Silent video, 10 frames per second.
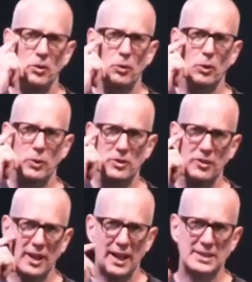Or what if
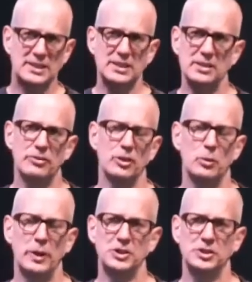I ask a different
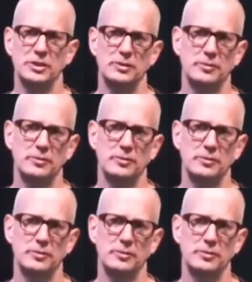question?